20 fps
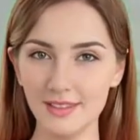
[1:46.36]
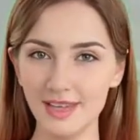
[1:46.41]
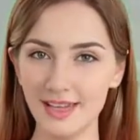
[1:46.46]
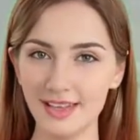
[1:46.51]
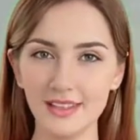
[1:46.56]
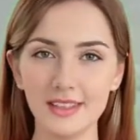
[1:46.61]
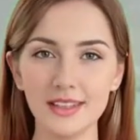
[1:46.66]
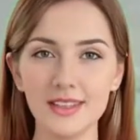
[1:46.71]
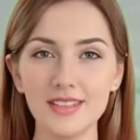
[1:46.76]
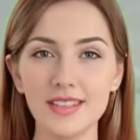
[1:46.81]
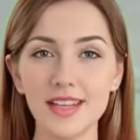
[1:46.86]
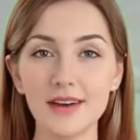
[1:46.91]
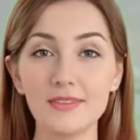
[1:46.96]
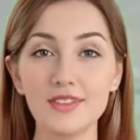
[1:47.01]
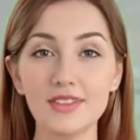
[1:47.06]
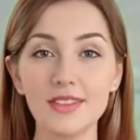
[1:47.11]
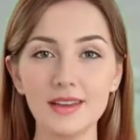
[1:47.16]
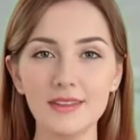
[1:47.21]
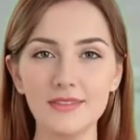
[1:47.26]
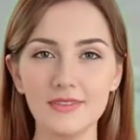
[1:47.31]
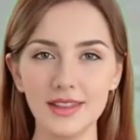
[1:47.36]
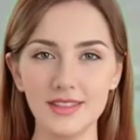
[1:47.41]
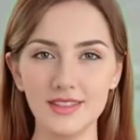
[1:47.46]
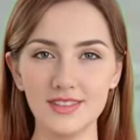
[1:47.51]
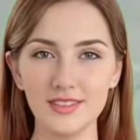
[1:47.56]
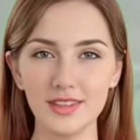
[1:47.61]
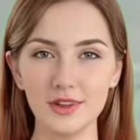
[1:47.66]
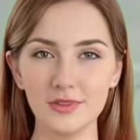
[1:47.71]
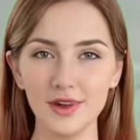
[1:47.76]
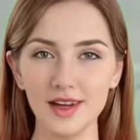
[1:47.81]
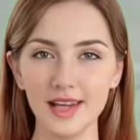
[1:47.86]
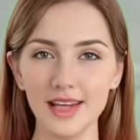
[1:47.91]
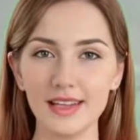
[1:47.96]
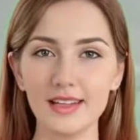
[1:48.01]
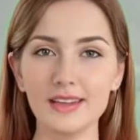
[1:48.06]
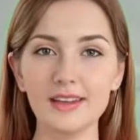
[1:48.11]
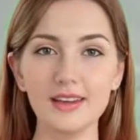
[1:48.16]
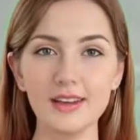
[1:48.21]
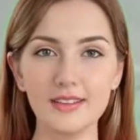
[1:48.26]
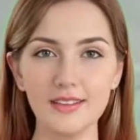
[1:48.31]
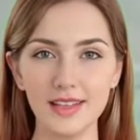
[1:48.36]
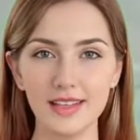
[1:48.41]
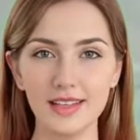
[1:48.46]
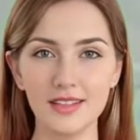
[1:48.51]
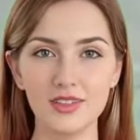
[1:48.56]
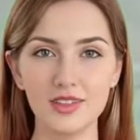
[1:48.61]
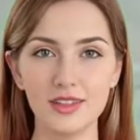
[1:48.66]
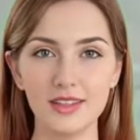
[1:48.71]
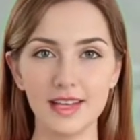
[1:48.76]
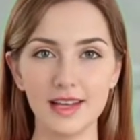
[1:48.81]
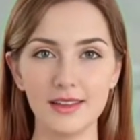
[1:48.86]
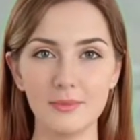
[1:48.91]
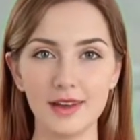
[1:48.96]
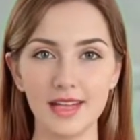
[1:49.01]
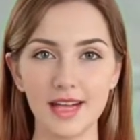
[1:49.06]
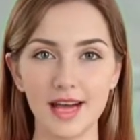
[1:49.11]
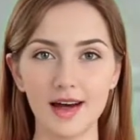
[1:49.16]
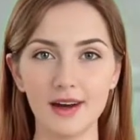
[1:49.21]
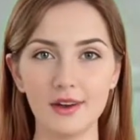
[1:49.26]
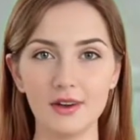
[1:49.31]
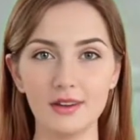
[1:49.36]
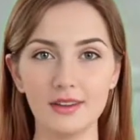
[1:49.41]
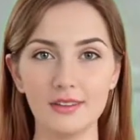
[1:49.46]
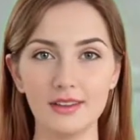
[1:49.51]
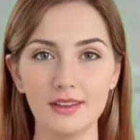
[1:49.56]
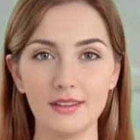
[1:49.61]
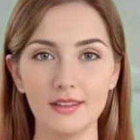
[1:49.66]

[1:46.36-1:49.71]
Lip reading: In an attempt to convince the gray that he should get me out,